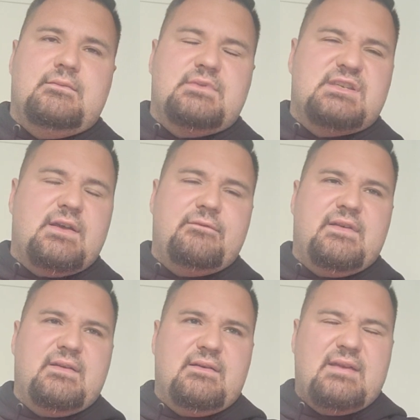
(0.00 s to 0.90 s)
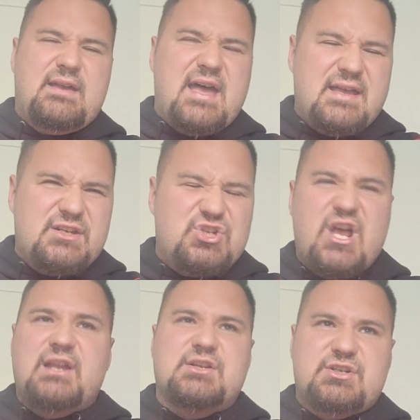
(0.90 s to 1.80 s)
something
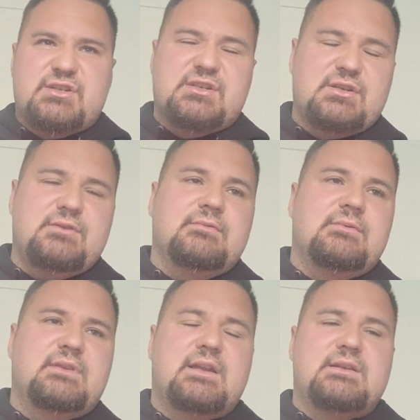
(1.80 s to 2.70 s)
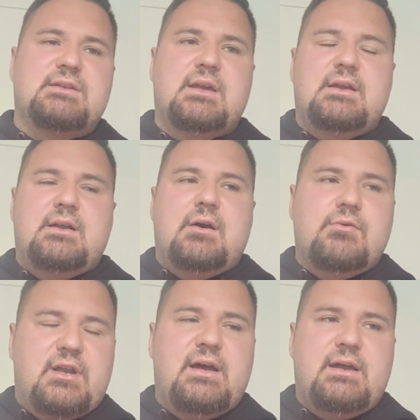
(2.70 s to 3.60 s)
challenges you that,
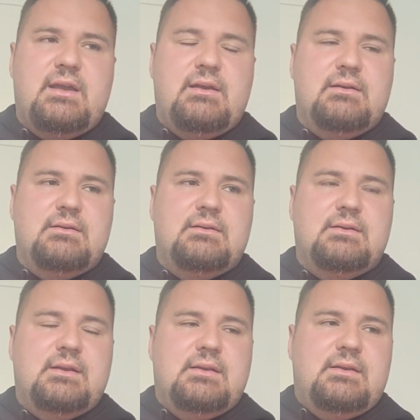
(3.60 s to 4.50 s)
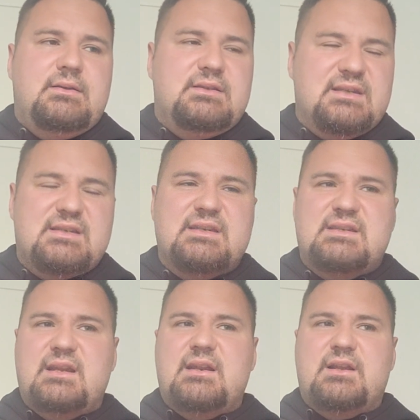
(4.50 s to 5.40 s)
okay, this
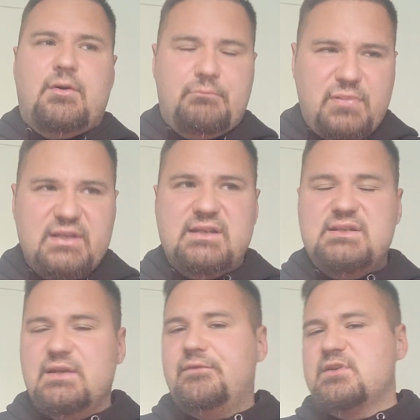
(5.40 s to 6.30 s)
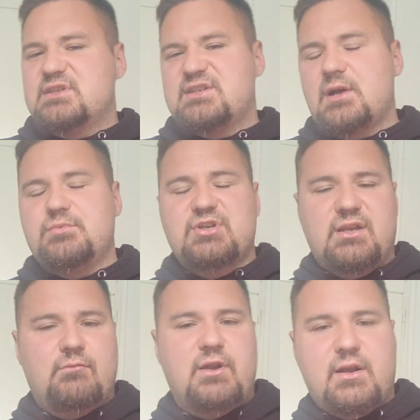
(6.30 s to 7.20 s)
is in a complete different
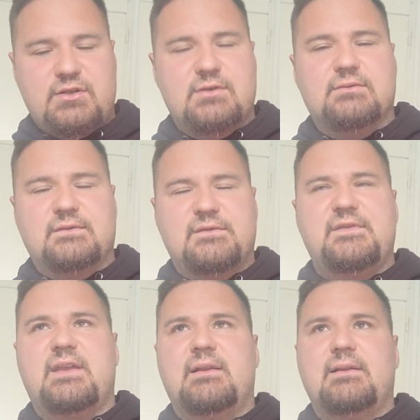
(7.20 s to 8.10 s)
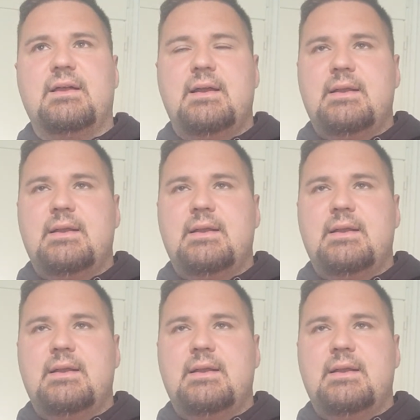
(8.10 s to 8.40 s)
subject, but I don't feel